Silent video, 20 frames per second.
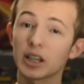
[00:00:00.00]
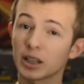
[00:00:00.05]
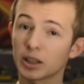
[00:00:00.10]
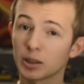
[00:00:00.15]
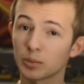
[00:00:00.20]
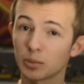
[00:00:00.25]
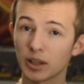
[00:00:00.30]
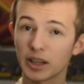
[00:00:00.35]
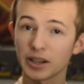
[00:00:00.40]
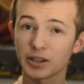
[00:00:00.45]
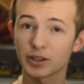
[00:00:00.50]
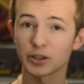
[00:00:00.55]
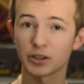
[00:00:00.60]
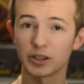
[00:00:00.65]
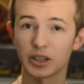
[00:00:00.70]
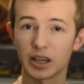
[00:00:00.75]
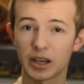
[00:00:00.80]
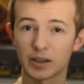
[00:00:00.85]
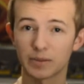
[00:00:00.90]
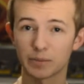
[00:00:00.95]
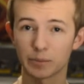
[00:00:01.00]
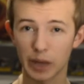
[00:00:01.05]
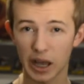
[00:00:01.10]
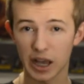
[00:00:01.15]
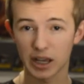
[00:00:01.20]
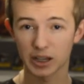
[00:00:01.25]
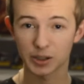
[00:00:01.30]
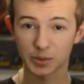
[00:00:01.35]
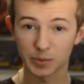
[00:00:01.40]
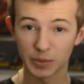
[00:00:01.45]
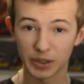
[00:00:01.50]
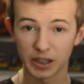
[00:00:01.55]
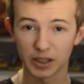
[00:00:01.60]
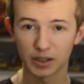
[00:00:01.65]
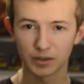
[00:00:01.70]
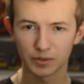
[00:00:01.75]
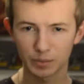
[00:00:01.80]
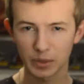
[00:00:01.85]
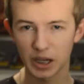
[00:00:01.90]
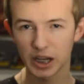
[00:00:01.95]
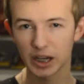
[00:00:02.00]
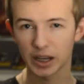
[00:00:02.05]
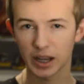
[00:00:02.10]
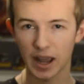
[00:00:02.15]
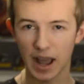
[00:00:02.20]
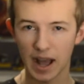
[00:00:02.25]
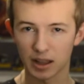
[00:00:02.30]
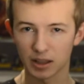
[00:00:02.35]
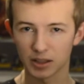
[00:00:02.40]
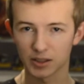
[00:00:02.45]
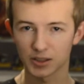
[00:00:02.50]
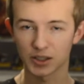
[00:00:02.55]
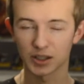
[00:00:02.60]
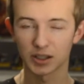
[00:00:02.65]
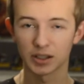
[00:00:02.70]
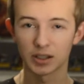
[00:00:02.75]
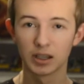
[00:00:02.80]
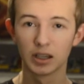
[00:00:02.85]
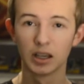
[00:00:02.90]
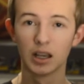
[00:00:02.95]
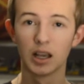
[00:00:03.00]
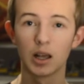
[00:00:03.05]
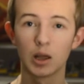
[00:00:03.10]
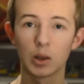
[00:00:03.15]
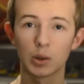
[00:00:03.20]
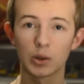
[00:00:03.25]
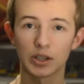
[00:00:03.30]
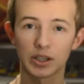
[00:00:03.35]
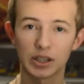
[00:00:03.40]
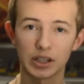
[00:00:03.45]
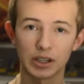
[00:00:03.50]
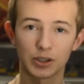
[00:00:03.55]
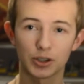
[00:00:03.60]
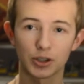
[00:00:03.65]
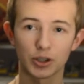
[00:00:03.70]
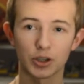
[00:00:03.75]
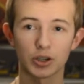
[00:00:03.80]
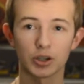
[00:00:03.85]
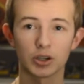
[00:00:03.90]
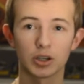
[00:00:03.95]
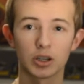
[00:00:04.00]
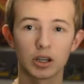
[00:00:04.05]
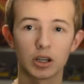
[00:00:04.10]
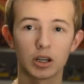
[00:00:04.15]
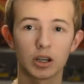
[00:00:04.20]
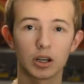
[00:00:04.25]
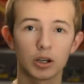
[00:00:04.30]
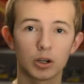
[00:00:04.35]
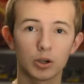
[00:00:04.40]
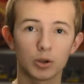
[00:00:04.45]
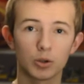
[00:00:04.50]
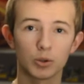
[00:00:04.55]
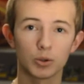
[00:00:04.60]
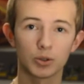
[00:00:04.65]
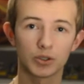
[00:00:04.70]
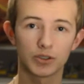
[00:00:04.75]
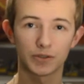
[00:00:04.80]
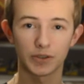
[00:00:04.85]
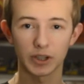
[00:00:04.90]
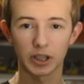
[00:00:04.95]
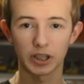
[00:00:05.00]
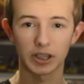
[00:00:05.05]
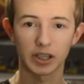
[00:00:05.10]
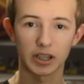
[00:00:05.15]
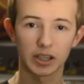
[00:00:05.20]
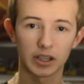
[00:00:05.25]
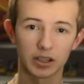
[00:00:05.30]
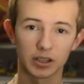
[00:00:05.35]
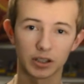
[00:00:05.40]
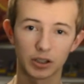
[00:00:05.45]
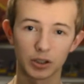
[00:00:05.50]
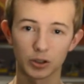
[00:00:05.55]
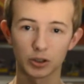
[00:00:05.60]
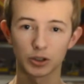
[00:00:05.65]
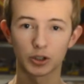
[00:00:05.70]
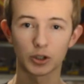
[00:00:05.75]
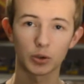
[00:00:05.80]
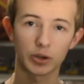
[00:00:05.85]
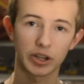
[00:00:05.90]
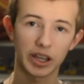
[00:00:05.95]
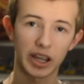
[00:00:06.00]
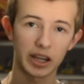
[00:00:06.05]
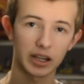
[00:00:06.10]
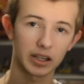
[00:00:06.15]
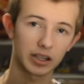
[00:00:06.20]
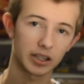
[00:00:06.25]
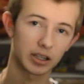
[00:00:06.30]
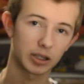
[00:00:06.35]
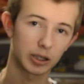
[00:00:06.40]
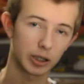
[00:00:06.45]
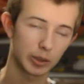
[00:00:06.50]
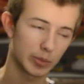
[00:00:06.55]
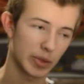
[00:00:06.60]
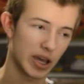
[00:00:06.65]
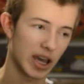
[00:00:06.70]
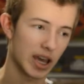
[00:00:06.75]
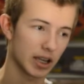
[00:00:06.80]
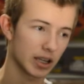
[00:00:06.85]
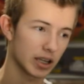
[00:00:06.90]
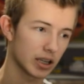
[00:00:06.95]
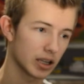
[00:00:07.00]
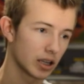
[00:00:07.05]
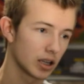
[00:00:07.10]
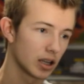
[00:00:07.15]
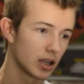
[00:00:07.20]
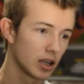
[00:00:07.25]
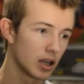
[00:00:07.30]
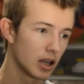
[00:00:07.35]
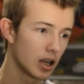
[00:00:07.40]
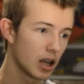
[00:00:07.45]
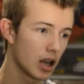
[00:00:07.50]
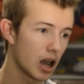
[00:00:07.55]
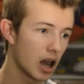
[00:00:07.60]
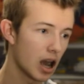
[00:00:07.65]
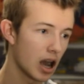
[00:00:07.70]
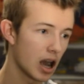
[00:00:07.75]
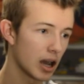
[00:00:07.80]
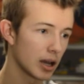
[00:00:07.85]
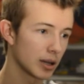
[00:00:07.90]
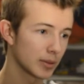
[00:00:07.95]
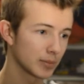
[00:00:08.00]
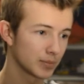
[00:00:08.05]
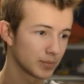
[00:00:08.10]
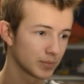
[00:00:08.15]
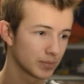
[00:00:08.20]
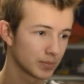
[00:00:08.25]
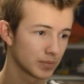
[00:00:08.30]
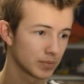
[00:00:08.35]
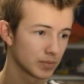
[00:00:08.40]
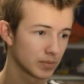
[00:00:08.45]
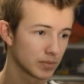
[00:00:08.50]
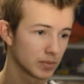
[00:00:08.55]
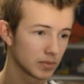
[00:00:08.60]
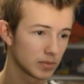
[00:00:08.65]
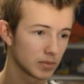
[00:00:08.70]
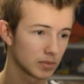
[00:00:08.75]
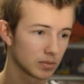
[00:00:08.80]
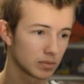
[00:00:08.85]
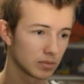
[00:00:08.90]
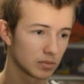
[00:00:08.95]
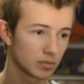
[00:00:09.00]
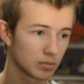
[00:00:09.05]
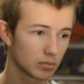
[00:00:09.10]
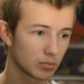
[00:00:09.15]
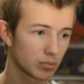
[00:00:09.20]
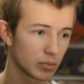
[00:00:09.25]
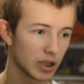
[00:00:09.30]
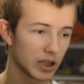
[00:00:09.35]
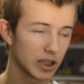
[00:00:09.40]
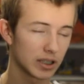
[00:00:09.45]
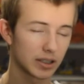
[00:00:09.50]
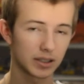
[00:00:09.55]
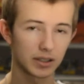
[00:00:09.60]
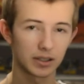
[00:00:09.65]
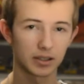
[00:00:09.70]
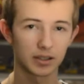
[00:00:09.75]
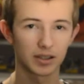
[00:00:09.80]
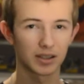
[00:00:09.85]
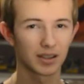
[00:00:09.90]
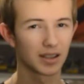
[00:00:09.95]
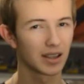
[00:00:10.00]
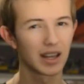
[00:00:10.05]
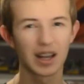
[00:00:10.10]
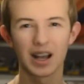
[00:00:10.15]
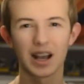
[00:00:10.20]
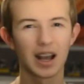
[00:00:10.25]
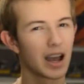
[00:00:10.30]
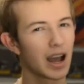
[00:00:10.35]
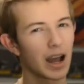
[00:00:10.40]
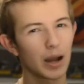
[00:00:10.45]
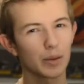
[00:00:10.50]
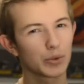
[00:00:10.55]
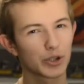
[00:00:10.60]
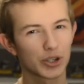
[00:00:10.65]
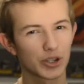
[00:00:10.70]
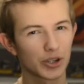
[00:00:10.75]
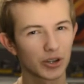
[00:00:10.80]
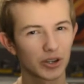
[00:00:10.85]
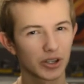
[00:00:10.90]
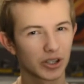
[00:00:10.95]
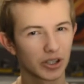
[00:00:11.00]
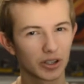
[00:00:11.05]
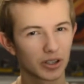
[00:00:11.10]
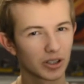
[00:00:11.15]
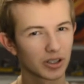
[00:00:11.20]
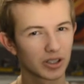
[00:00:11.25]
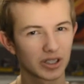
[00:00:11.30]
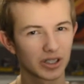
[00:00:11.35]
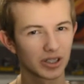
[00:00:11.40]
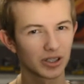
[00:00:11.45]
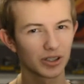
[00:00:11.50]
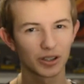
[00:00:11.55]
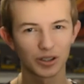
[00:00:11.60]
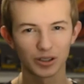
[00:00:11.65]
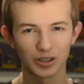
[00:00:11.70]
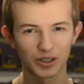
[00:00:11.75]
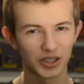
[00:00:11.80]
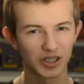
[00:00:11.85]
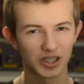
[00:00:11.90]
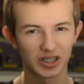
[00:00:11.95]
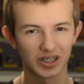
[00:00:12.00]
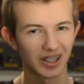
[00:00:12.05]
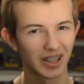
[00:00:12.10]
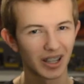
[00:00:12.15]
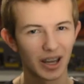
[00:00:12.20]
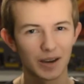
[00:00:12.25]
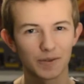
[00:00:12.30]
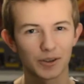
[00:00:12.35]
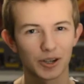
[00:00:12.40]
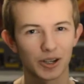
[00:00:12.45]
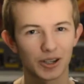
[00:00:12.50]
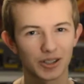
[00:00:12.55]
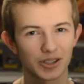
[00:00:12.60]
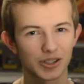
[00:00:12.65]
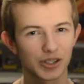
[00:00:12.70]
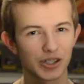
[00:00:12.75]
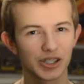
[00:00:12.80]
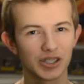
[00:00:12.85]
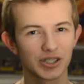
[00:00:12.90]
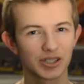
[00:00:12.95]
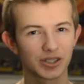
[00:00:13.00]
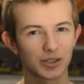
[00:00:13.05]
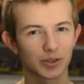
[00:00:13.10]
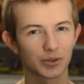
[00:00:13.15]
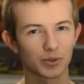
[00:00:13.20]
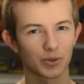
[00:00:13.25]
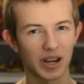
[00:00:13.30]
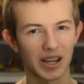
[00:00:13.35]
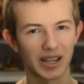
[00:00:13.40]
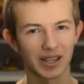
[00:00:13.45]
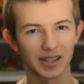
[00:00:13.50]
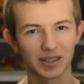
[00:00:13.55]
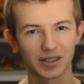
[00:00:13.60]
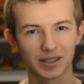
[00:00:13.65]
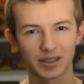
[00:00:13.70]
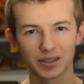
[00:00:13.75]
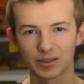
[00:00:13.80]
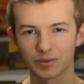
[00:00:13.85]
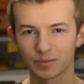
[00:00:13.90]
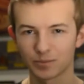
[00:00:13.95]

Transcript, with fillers: had the pleasure yet past me of meeting Allison, the teacher who's filling in until Joe Kane can get back. Um, but I'm sure you'll you'll just love her. She's great.